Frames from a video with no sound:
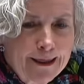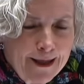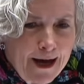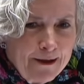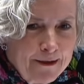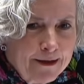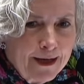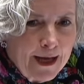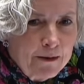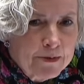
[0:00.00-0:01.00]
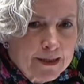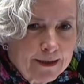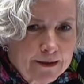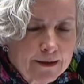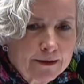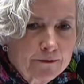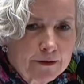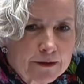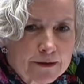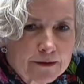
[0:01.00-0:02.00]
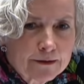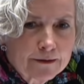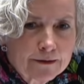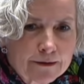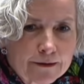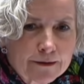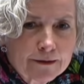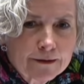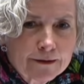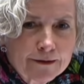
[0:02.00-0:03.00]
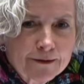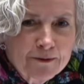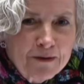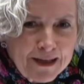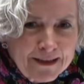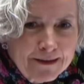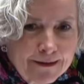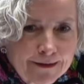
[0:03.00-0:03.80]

I think I am, Senator, if it's the one